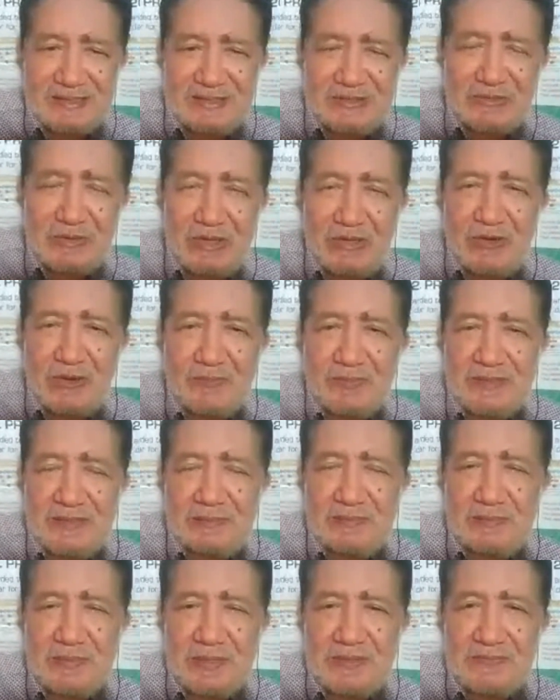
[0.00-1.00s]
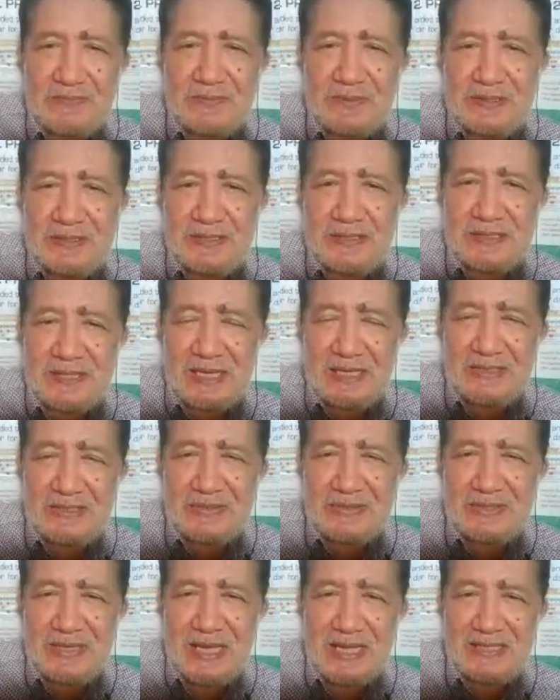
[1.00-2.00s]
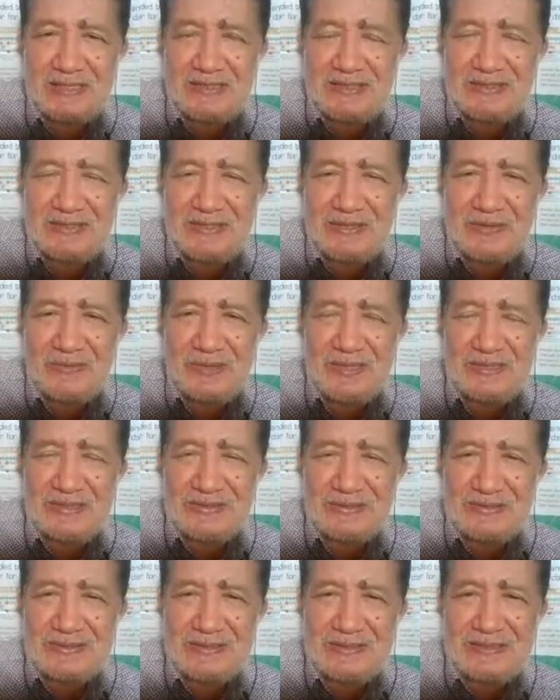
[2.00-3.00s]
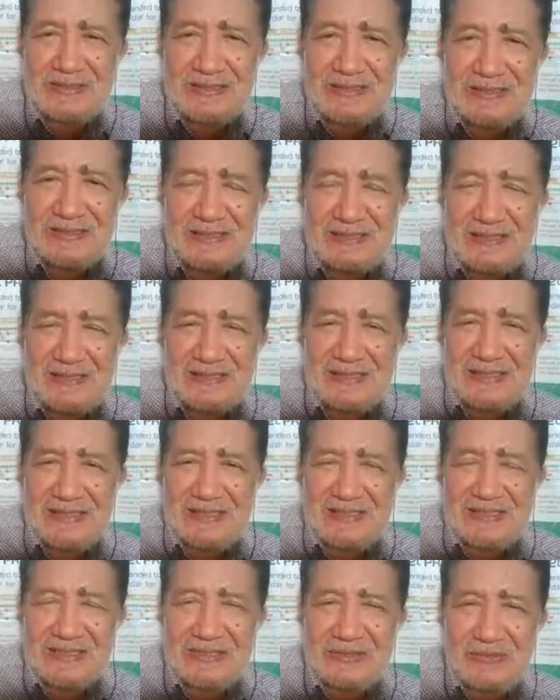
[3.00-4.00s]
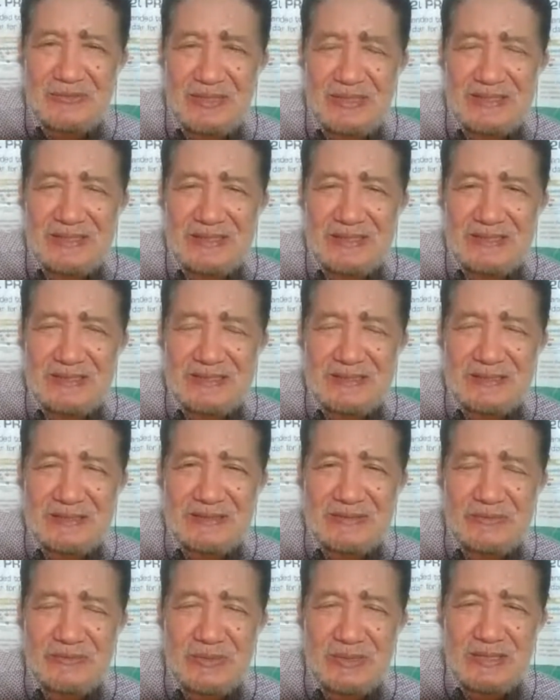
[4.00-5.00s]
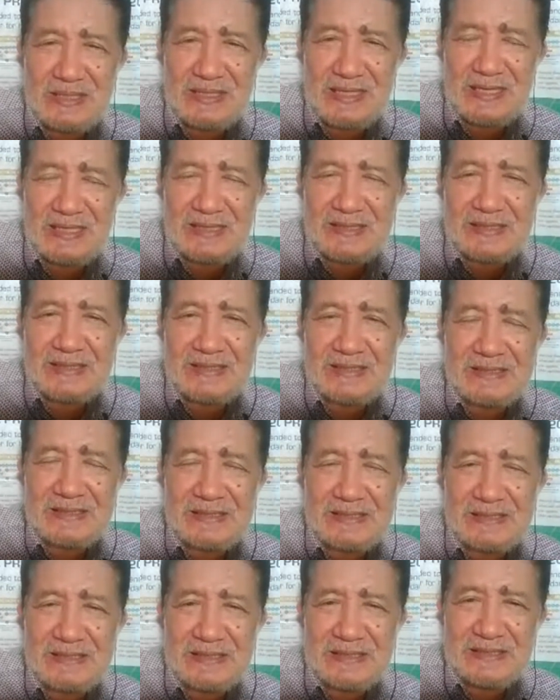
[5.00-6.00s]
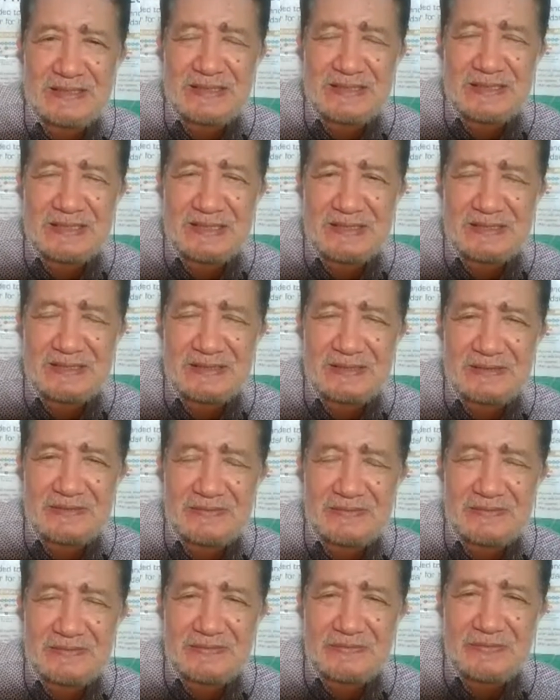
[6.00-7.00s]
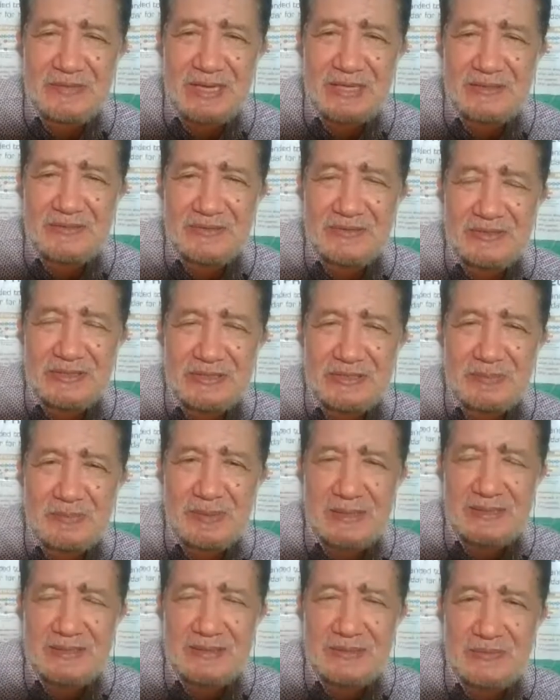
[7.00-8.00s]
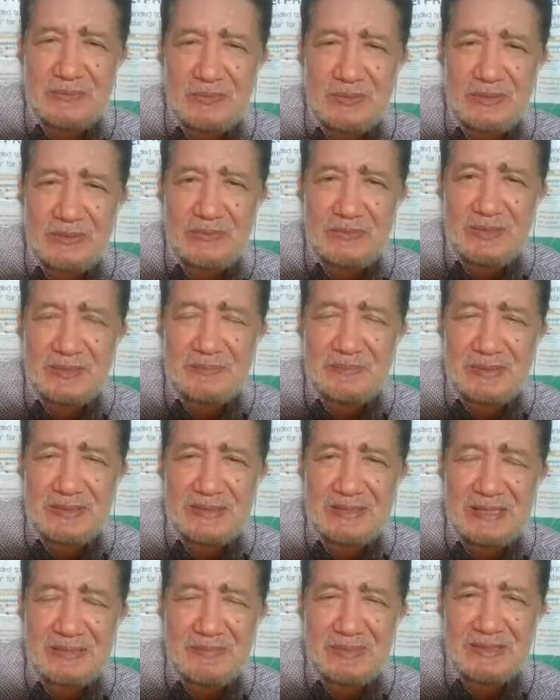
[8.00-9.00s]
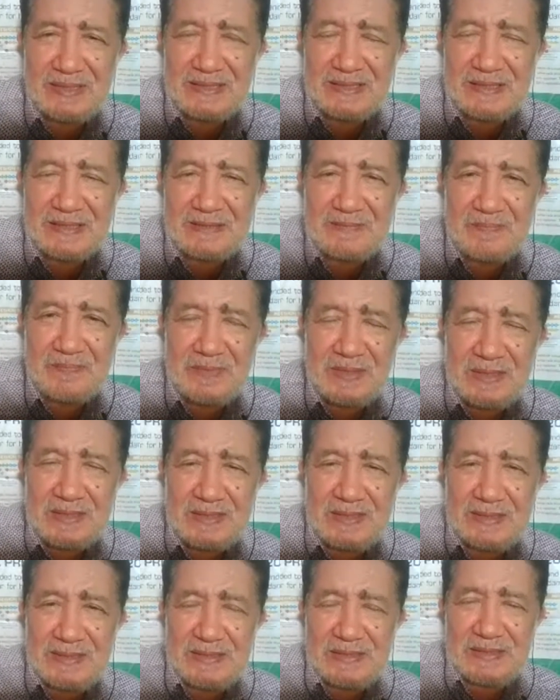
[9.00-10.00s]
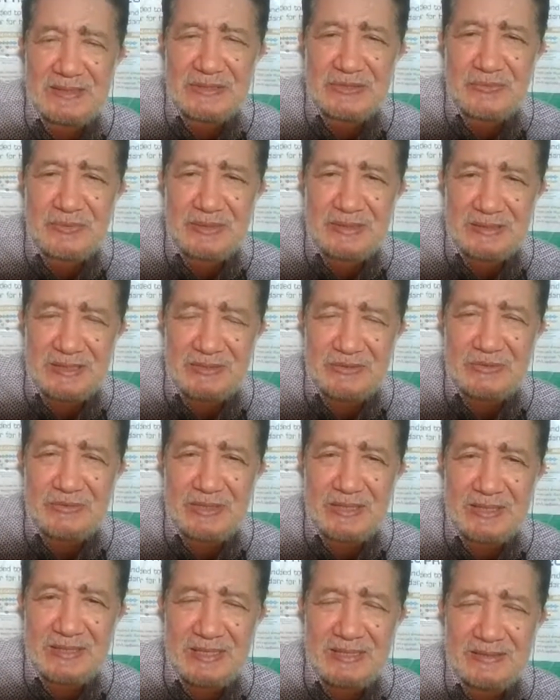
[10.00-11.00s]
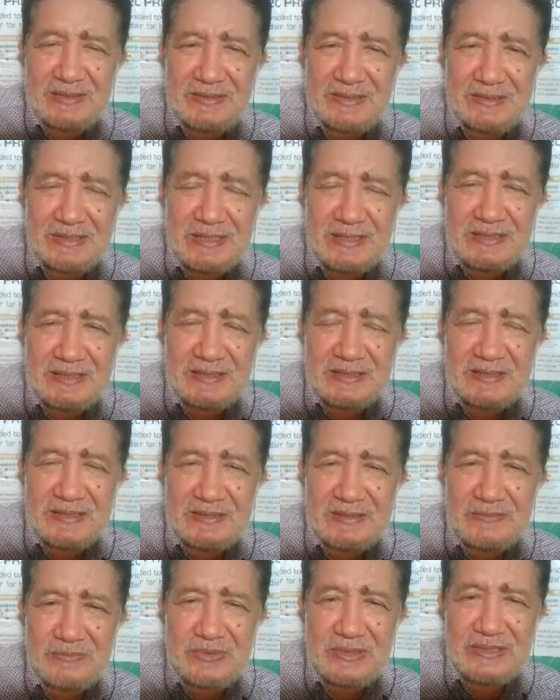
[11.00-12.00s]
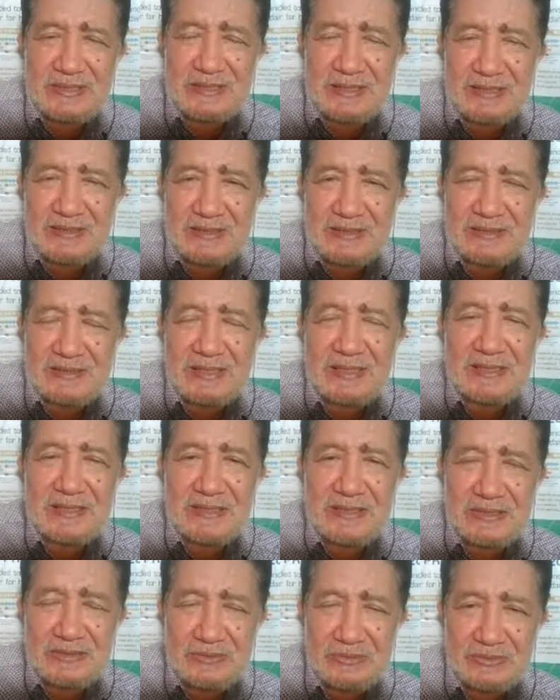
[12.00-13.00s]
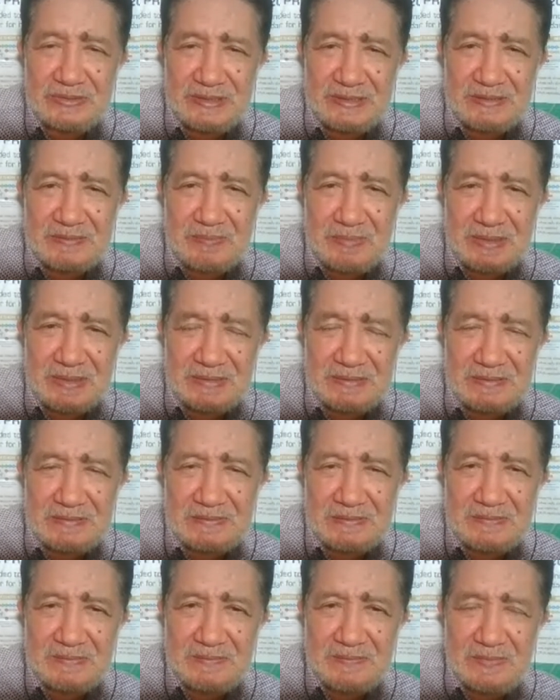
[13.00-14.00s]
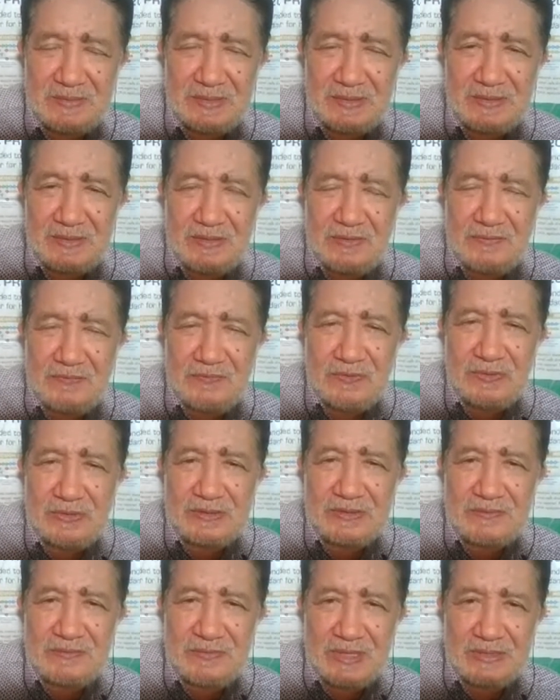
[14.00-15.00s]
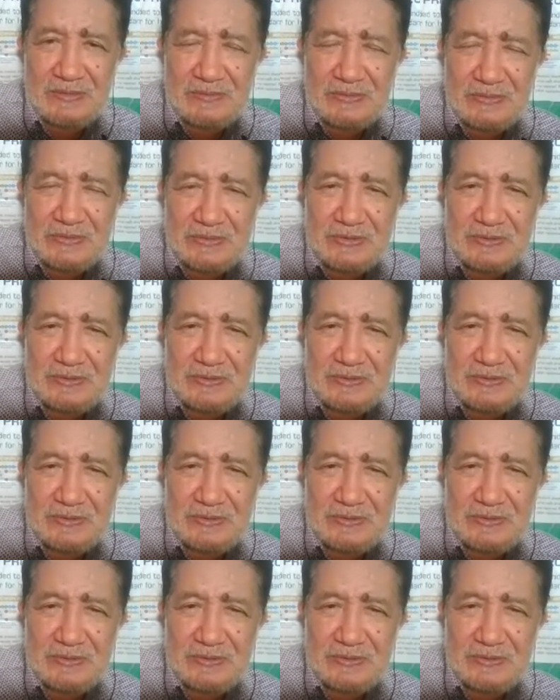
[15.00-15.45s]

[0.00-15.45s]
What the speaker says: So I hope that brief discussion answered the question. That's why with the current, let's say, virus spreading worldwide pandemically, that's why now you can understand we say that there is no treatment for the virus.